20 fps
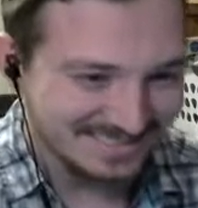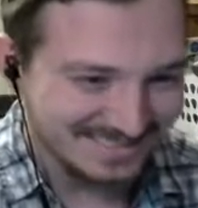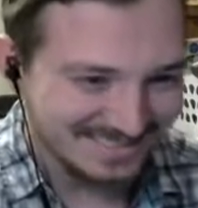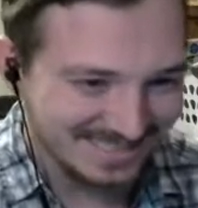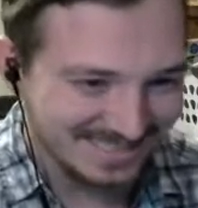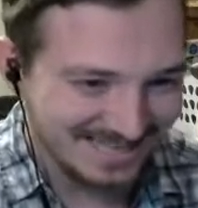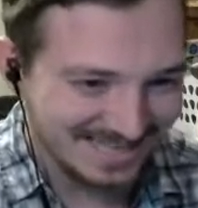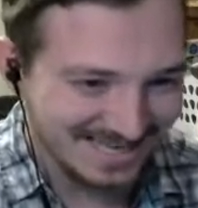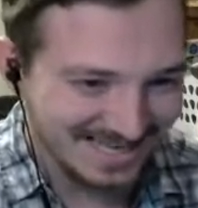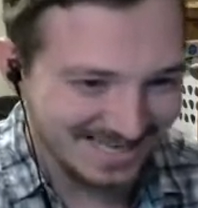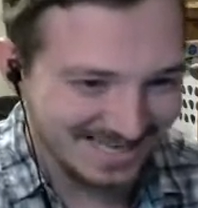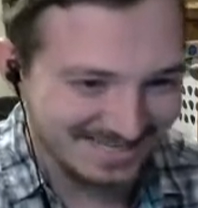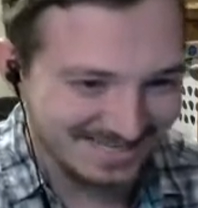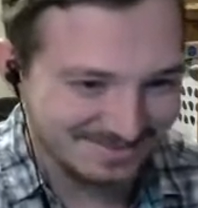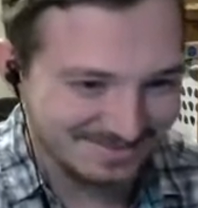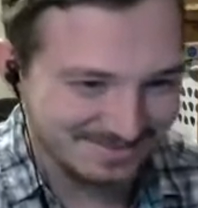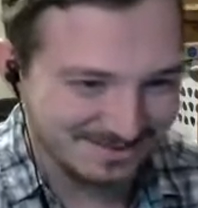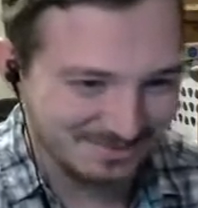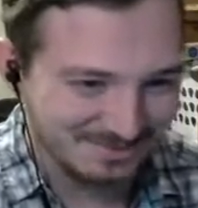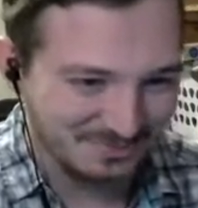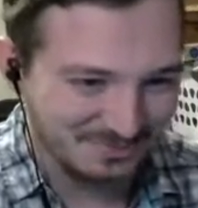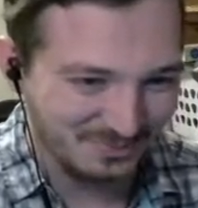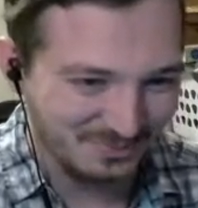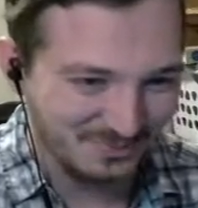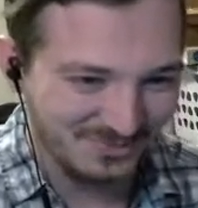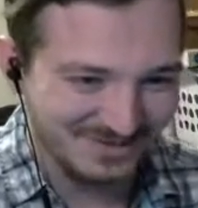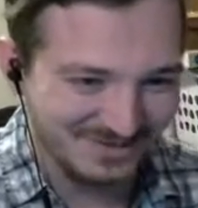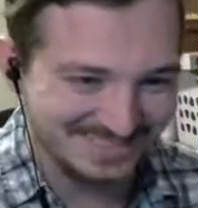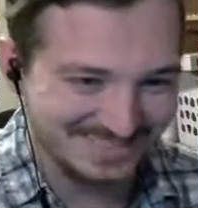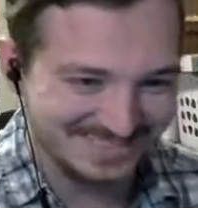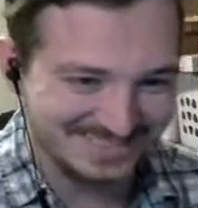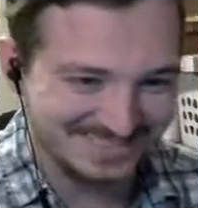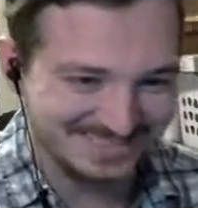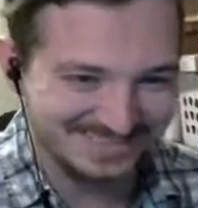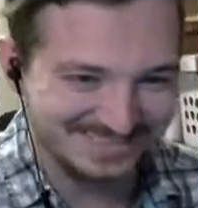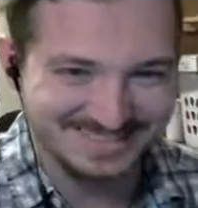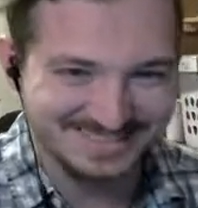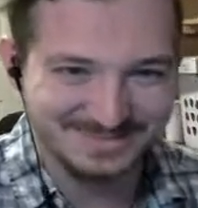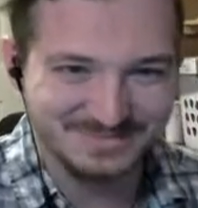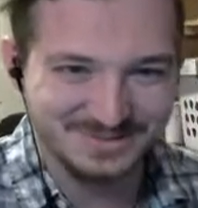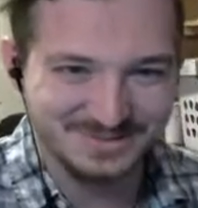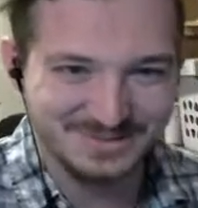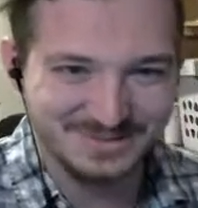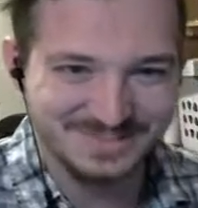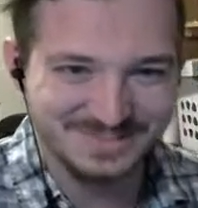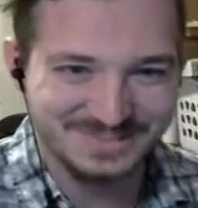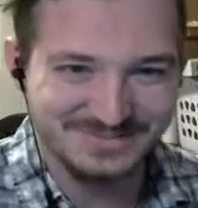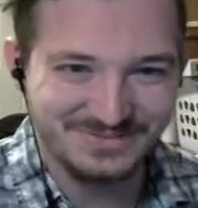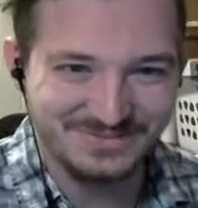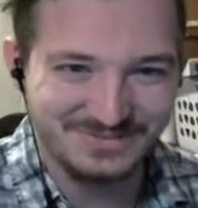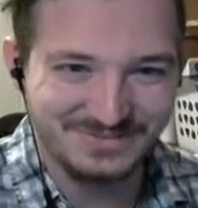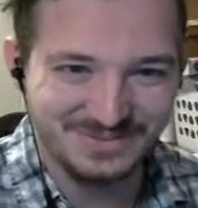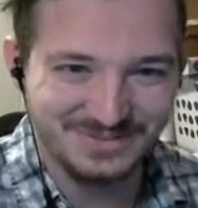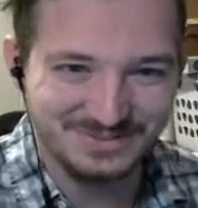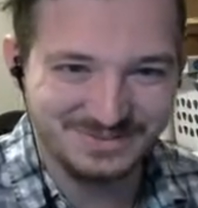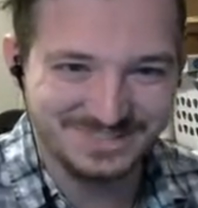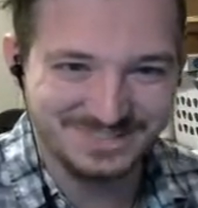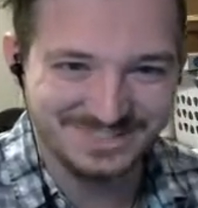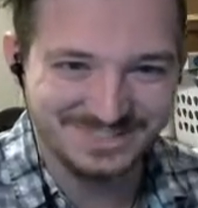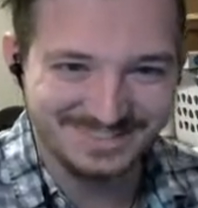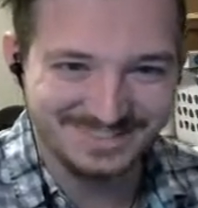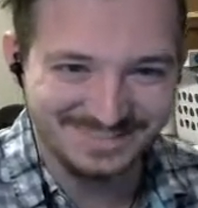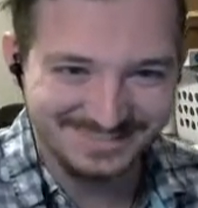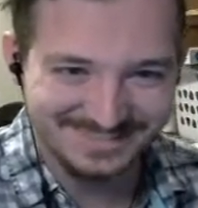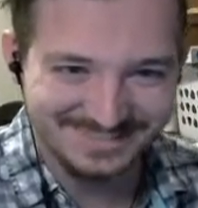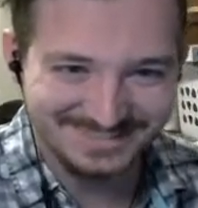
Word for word: I am the prince of this world's future.